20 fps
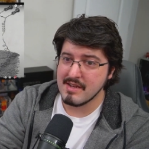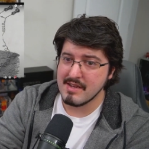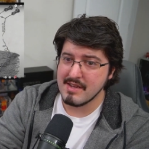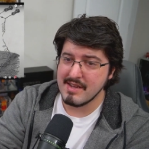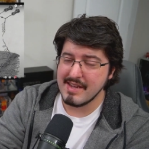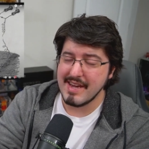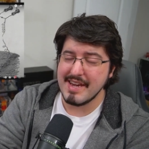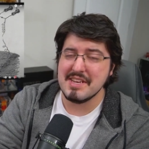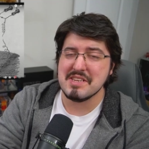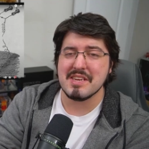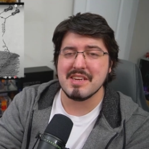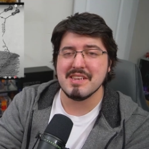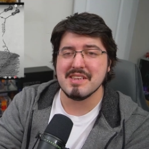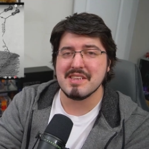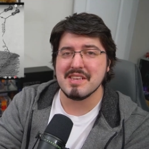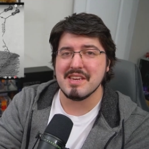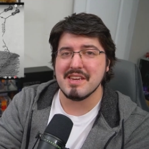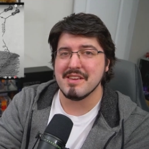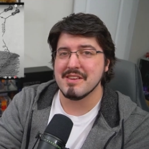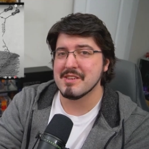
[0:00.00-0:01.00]
gave
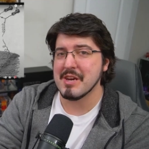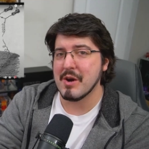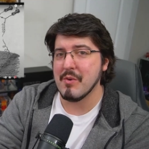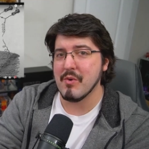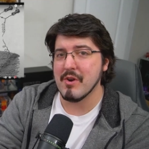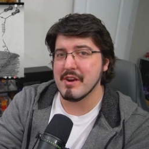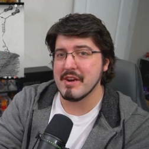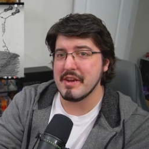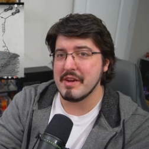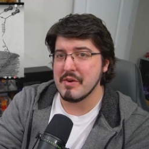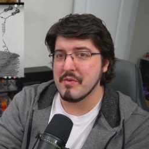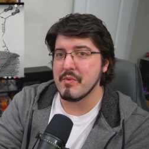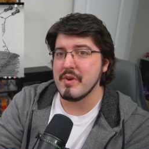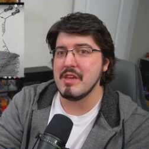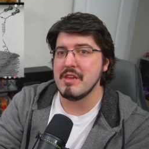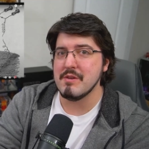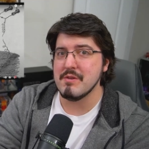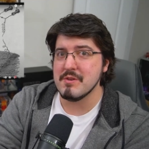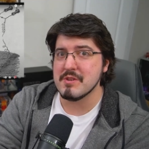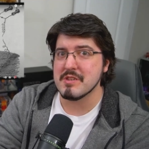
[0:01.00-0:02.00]
AT&T, don't worry, we
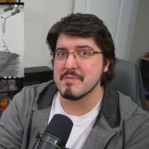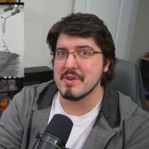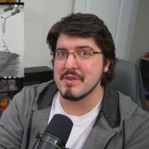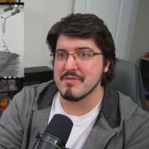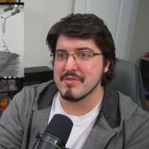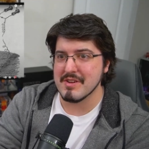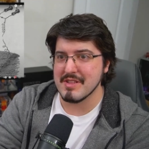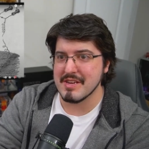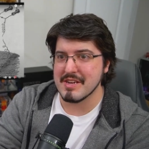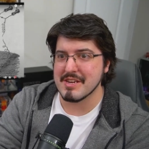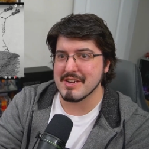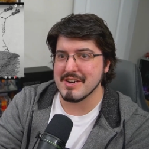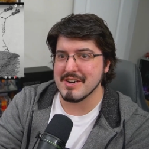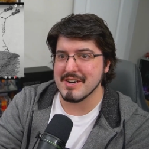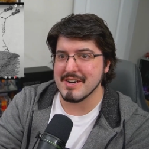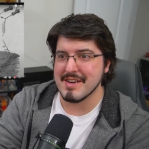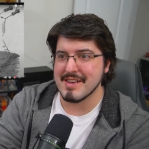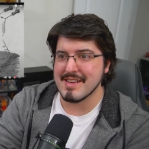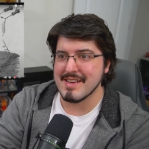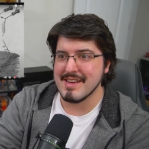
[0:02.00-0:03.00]
used to be really
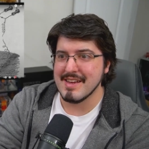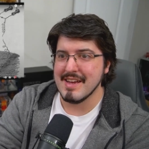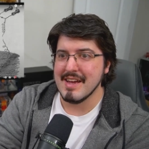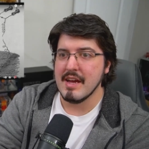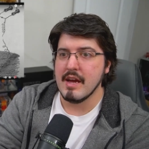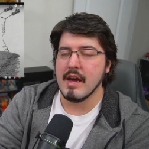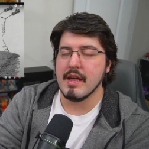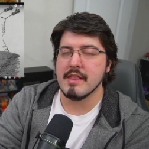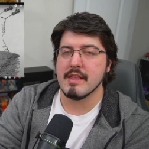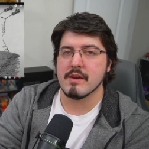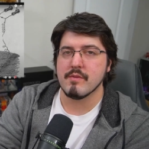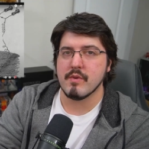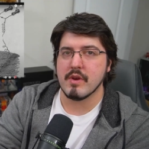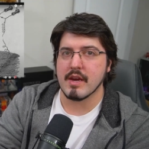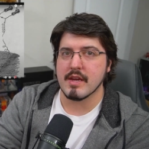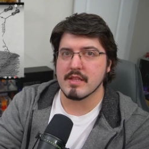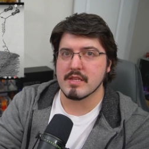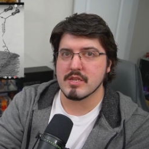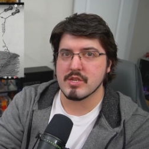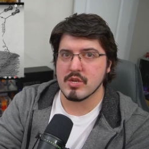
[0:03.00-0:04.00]
good. And then we
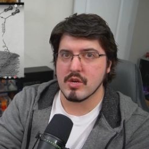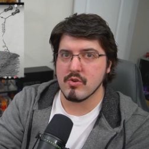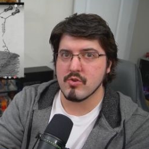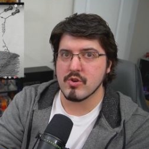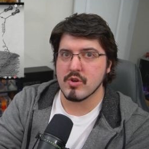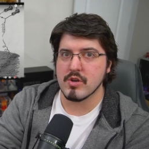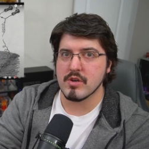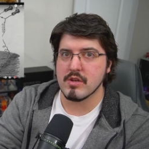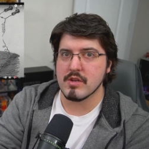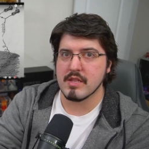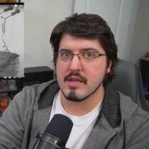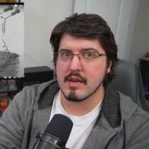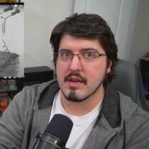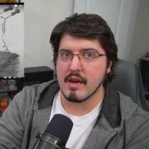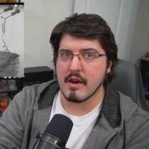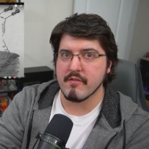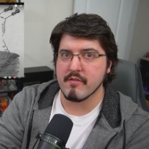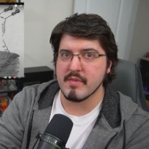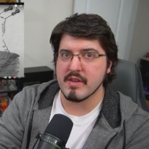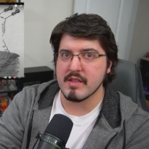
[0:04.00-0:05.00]
got so good the
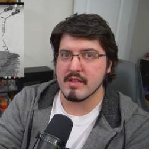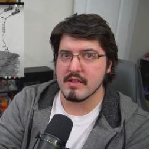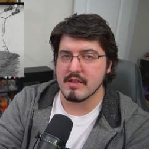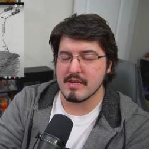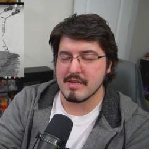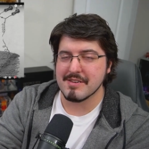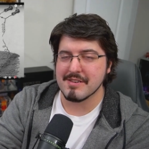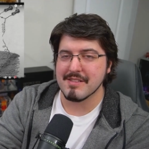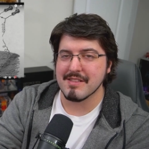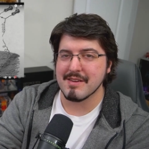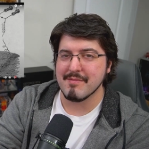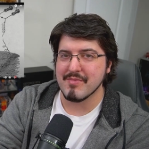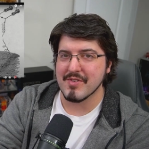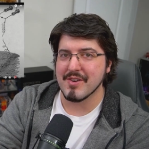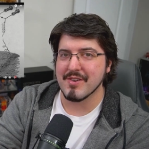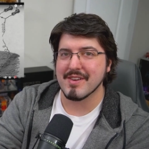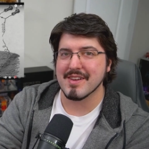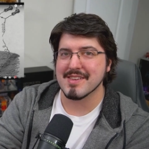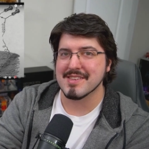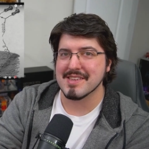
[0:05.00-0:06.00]
government literally
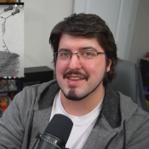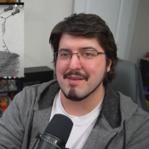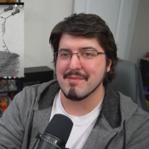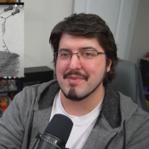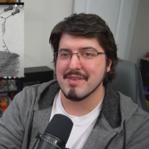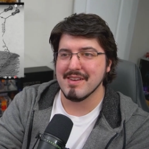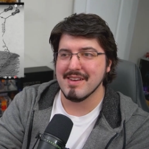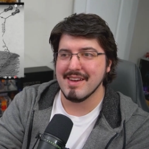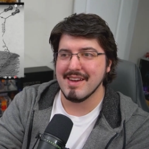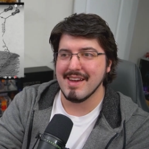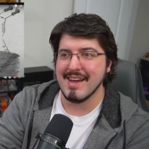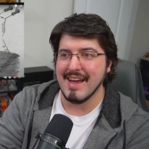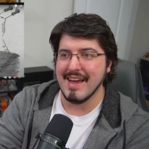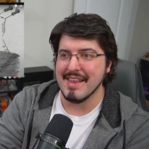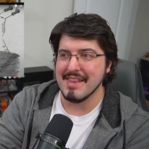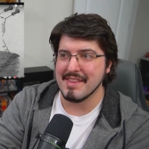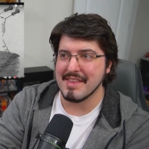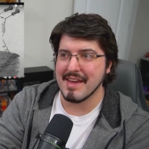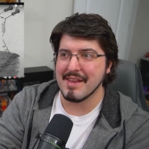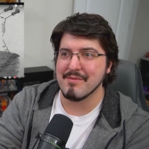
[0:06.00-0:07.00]
broke us up.
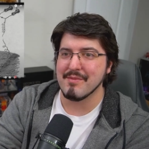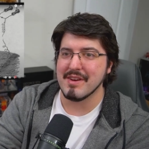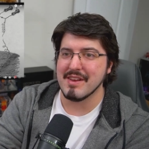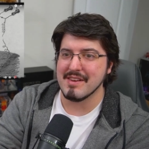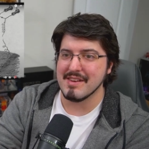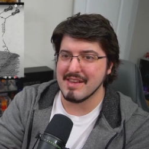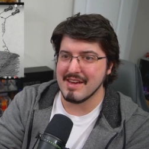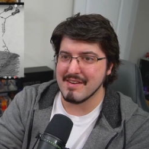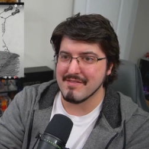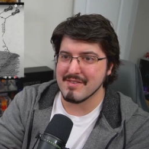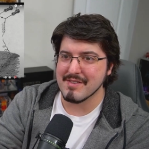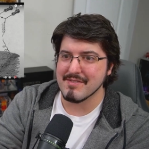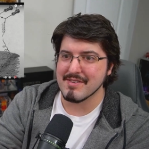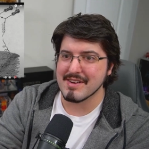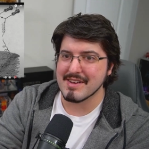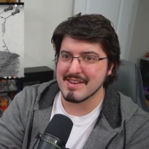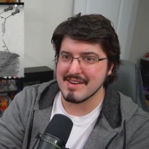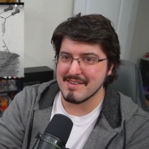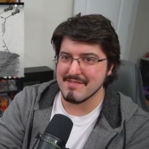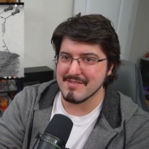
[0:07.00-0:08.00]
And then we never
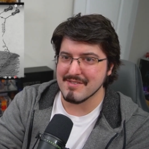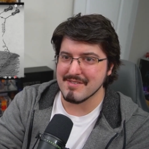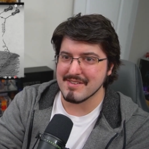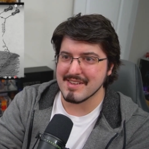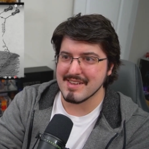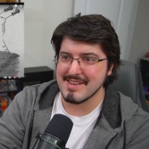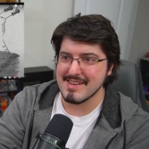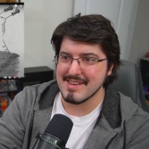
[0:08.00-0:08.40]
recovered.